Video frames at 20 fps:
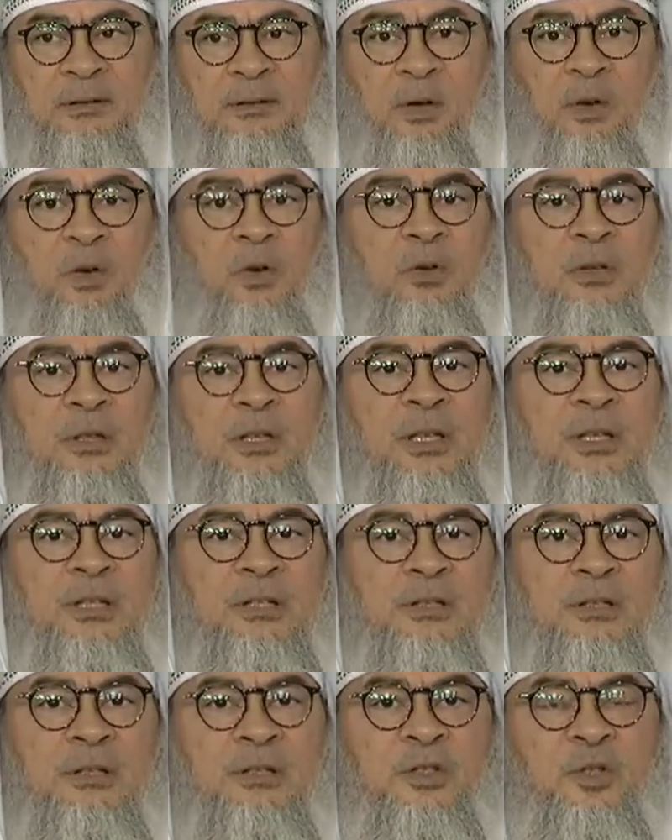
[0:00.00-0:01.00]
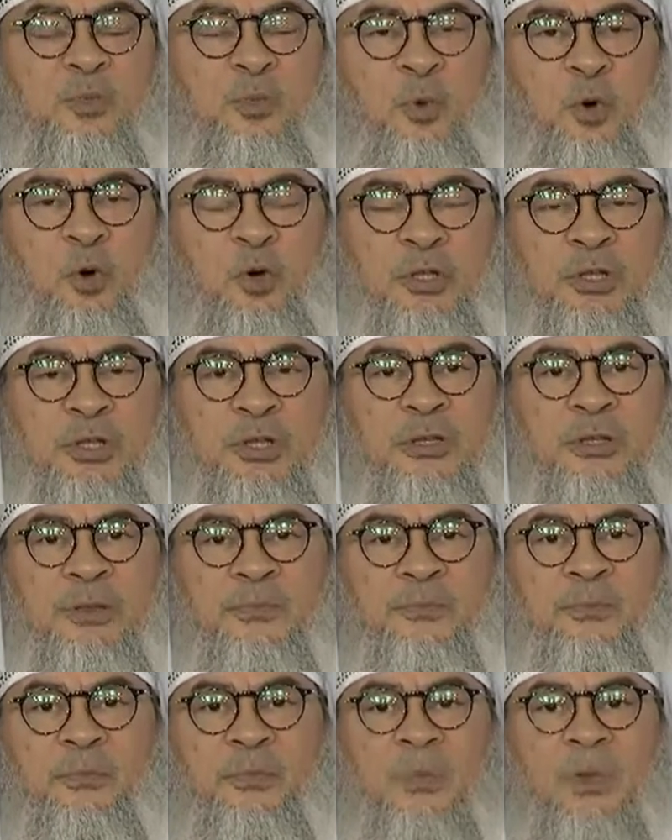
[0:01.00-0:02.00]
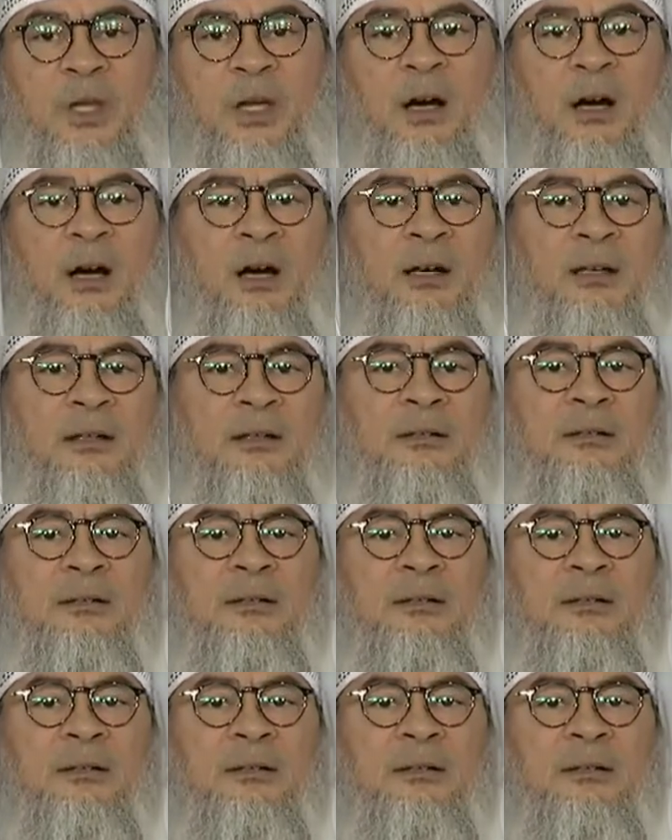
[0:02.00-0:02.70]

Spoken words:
all these sports are,